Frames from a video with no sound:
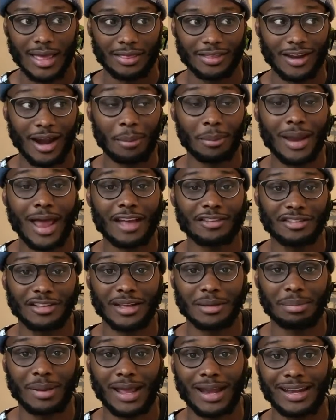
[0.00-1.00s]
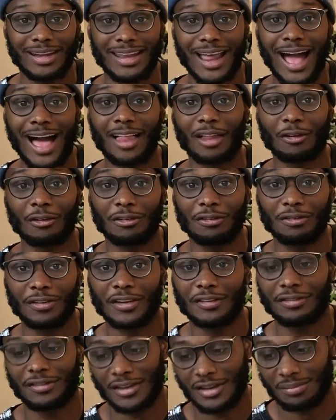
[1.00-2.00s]
then I'm going to actually get paid
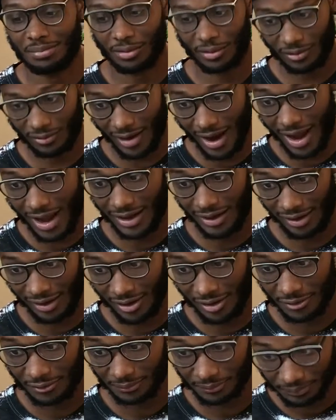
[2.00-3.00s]
$1.50 per ride here.